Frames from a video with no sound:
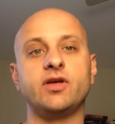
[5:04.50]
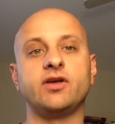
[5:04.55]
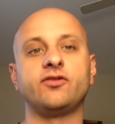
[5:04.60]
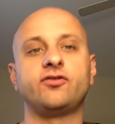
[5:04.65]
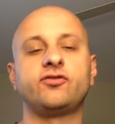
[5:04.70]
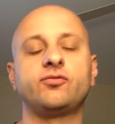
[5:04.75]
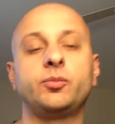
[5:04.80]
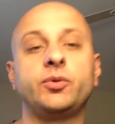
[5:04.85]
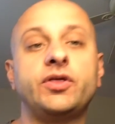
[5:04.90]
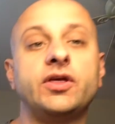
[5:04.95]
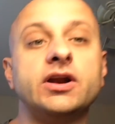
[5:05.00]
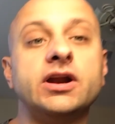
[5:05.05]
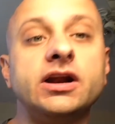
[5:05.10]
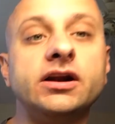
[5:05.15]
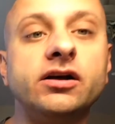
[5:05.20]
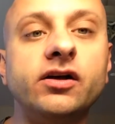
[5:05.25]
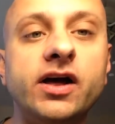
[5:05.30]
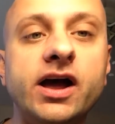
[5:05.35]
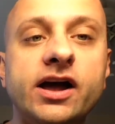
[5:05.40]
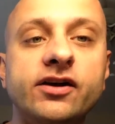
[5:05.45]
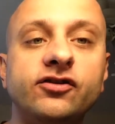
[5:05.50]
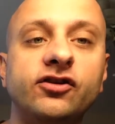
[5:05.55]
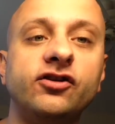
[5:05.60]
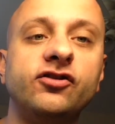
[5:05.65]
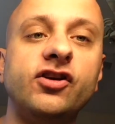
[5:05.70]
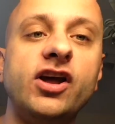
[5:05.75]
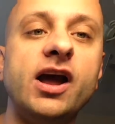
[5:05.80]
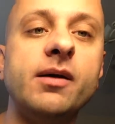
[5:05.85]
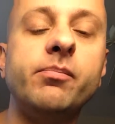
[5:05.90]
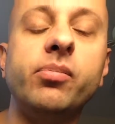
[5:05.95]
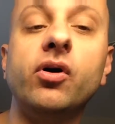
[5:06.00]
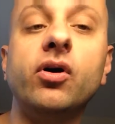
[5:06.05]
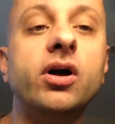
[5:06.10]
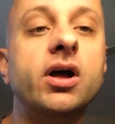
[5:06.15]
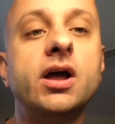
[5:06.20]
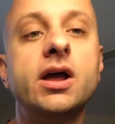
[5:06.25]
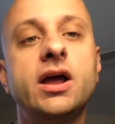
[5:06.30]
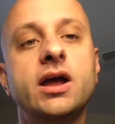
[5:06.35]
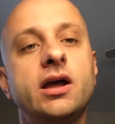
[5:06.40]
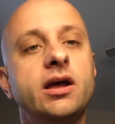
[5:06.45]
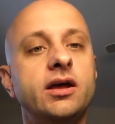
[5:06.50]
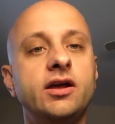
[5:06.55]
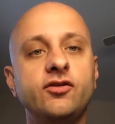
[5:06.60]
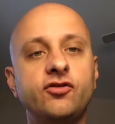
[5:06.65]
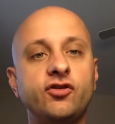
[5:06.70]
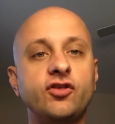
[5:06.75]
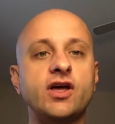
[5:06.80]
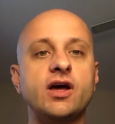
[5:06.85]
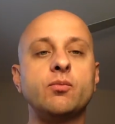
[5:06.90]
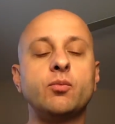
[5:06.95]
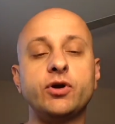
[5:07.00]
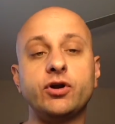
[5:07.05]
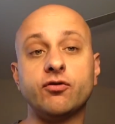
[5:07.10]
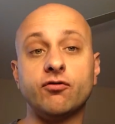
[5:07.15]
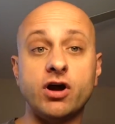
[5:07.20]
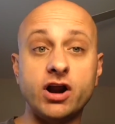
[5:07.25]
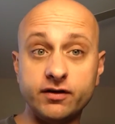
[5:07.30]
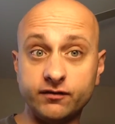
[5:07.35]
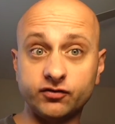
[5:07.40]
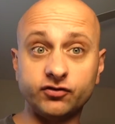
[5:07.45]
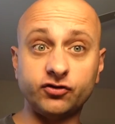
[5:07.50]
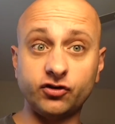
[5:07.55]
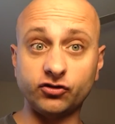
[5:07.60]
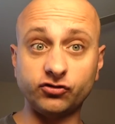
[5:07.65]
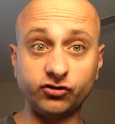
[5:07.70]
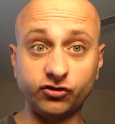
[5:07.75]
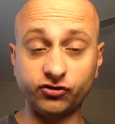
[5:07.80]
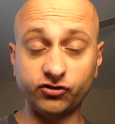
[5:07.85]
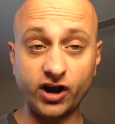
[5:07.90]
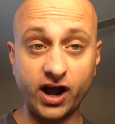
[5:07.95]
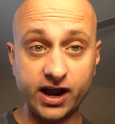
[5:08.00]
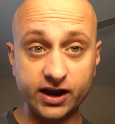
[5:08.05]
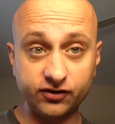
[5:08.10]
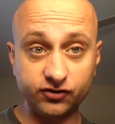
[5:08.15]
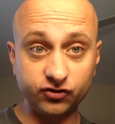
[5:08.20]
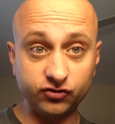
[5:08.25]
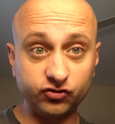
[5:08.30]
this with an in-class example is that when you're writing for social science,